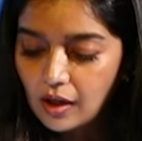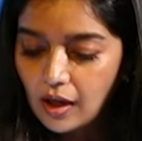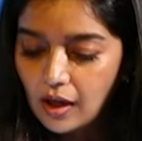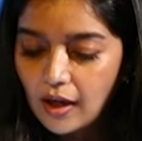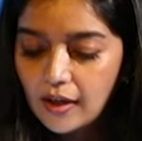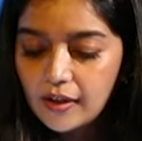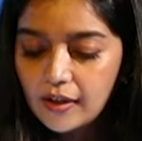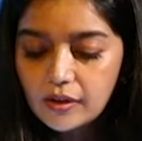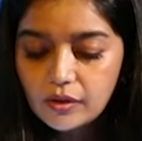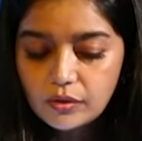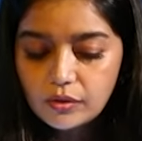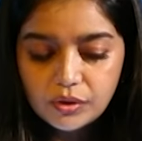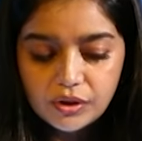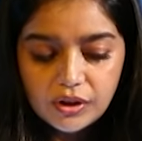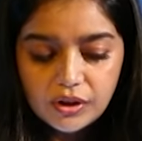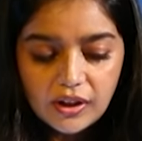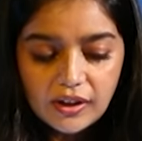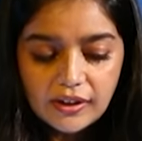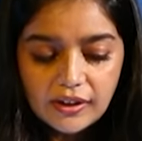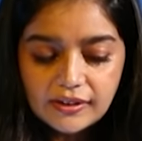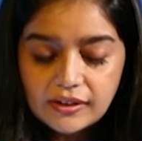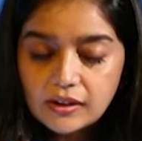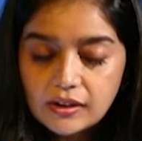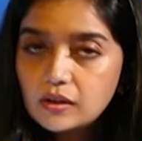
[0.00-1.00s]
Hi
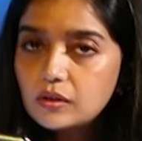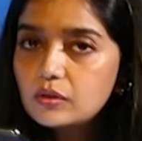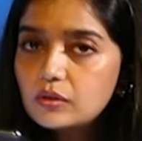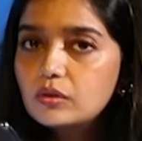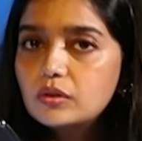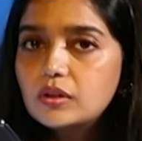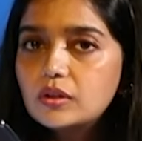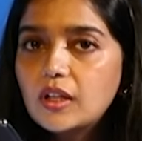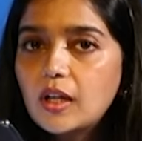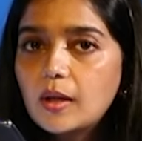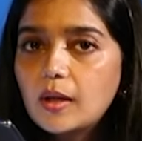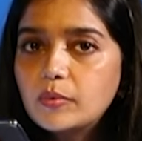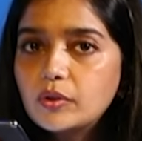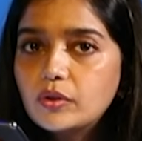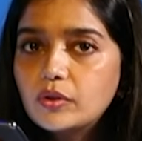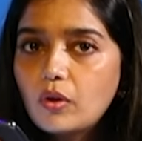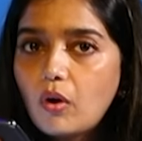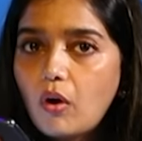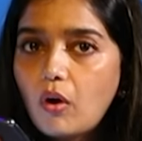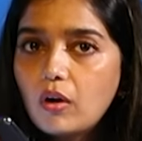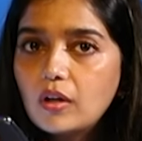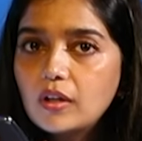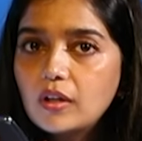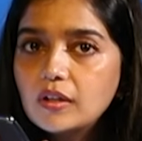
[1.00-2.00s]
Anusha, is it a good time to
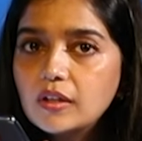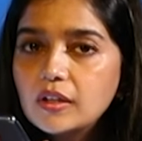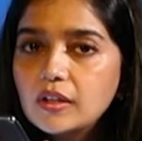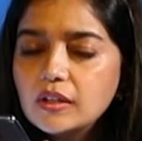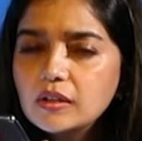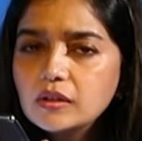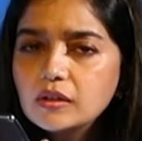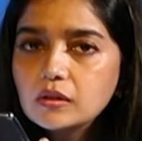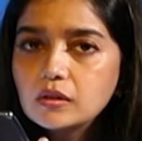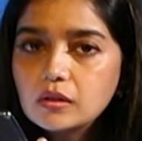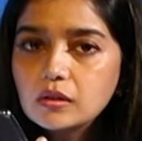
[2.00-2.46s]
talk, Andy?